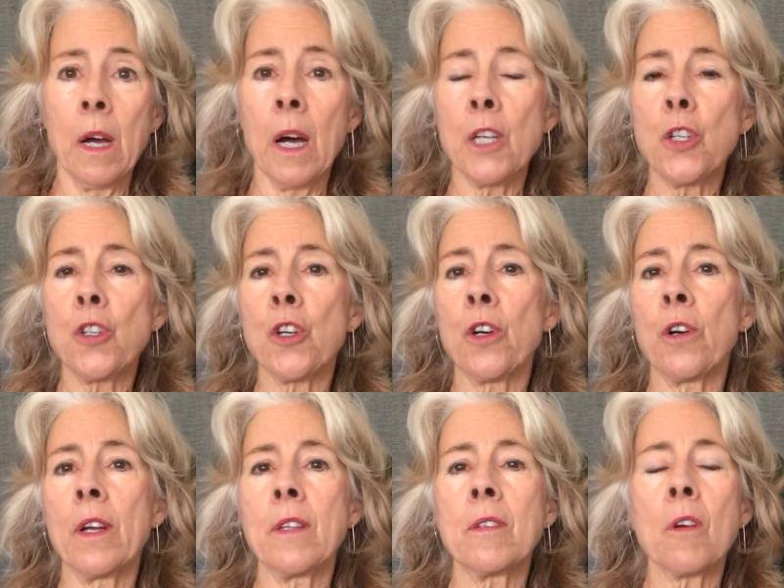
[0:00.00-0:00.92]

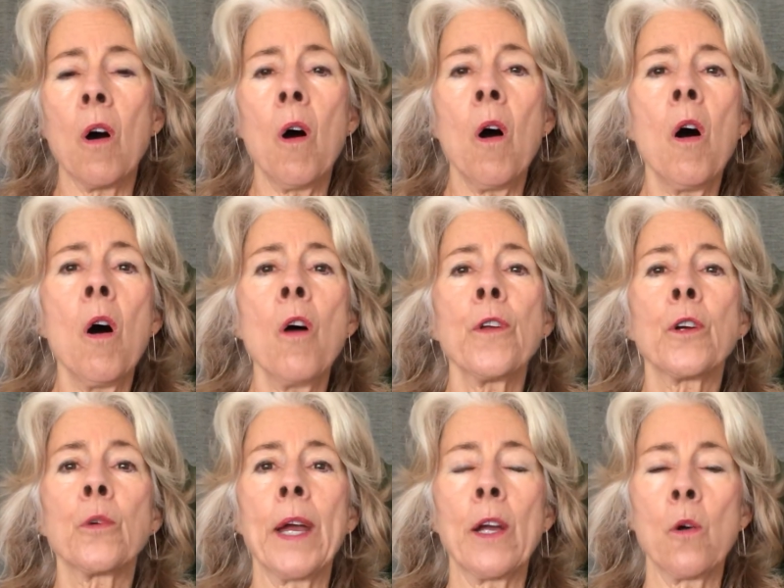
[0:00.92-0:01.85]
assurance, all the
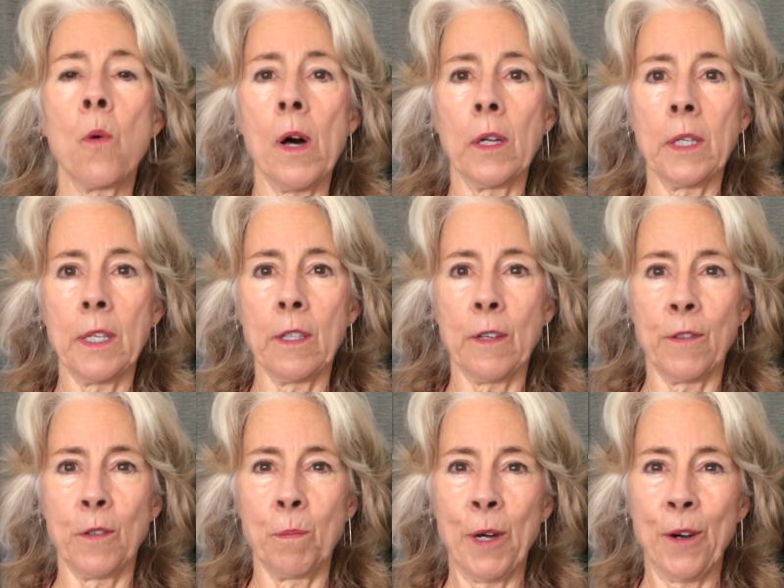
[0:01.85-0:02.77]
great qualities of
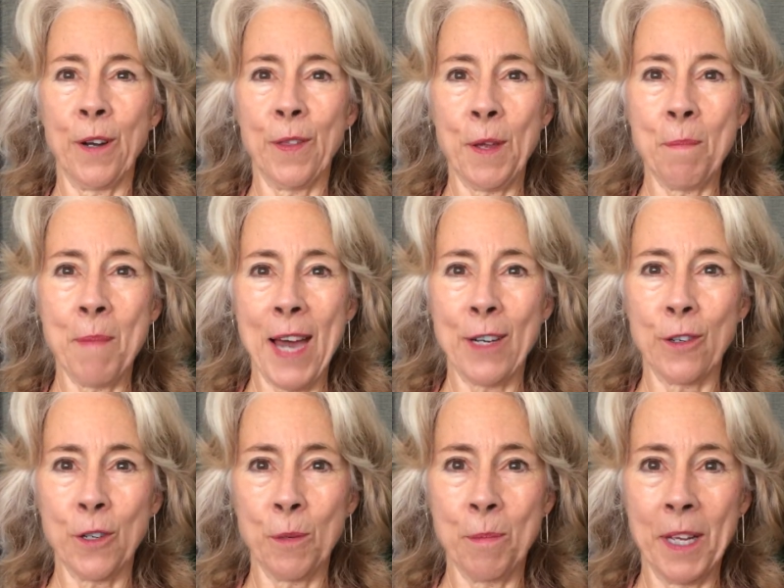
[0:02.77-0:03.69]
spirit that
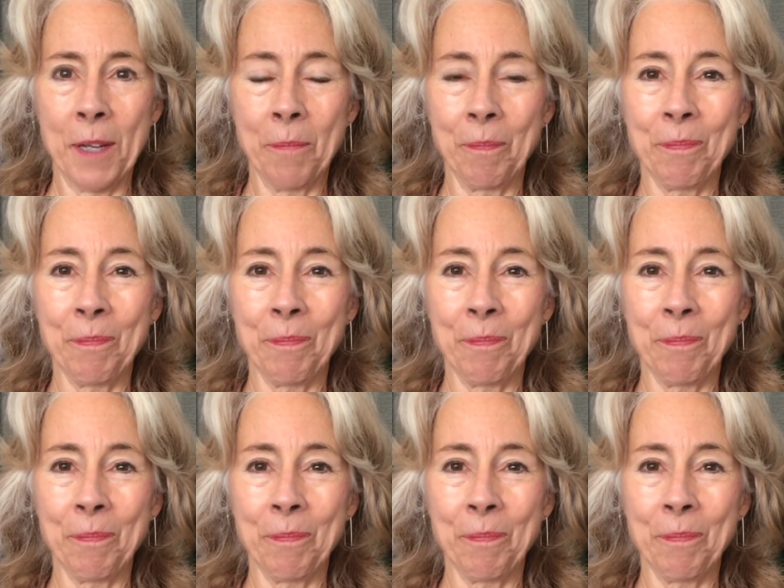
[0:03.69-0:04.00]
matter to me.